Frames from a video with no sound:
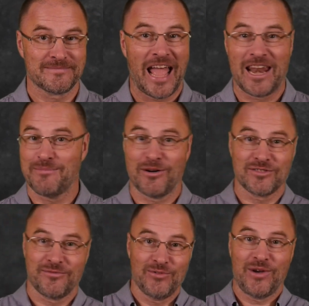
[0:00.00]
and
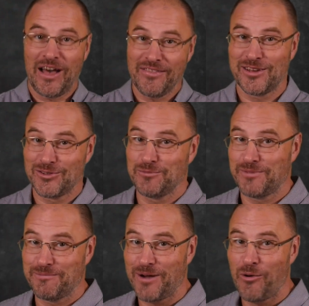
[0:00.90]
about a few other
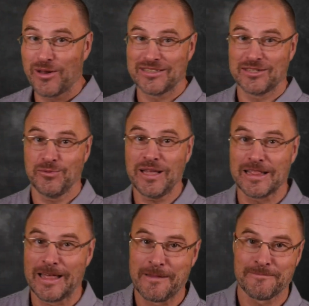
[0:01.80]
superpowers as well.